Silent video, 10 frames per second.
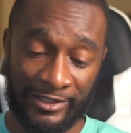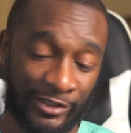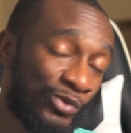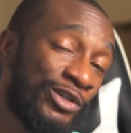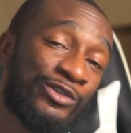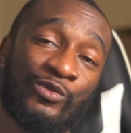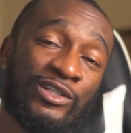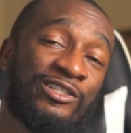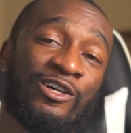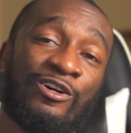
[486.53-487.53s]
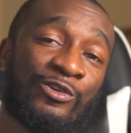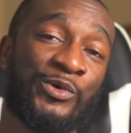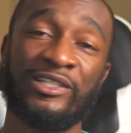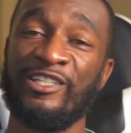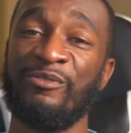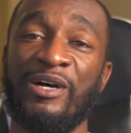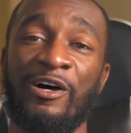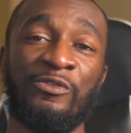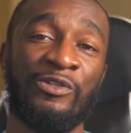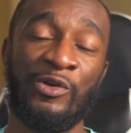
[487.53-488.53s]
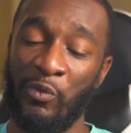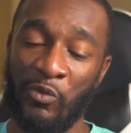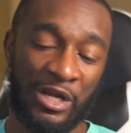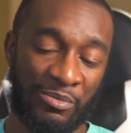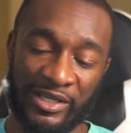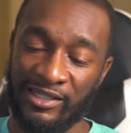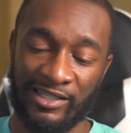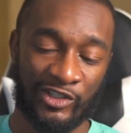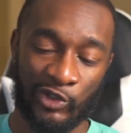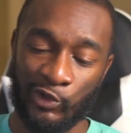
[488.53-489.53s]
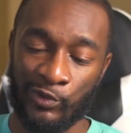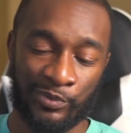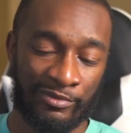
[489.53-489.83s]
I just wanted to really talk quickly about what I'm getting into.